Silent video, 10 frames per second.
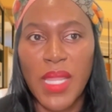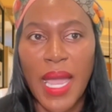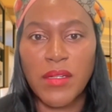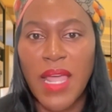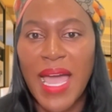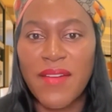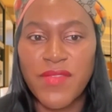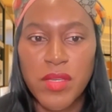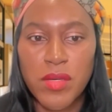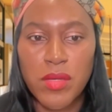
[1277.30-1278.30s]
I don't have
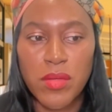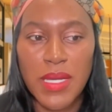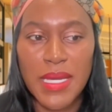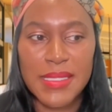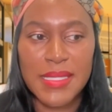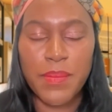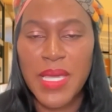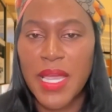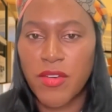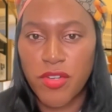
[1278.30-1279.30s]
to accept
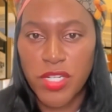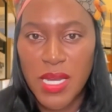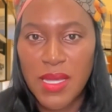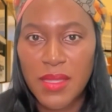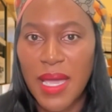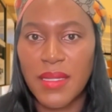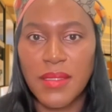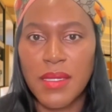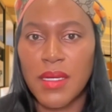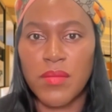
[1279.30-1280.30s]
the energy that,
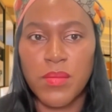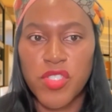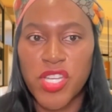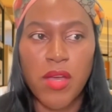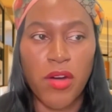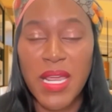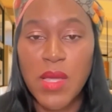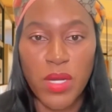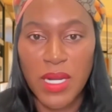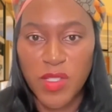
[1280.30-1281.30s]
she or
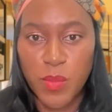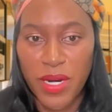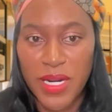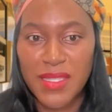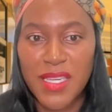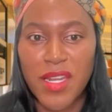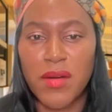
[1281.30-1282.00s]
anyone else brings,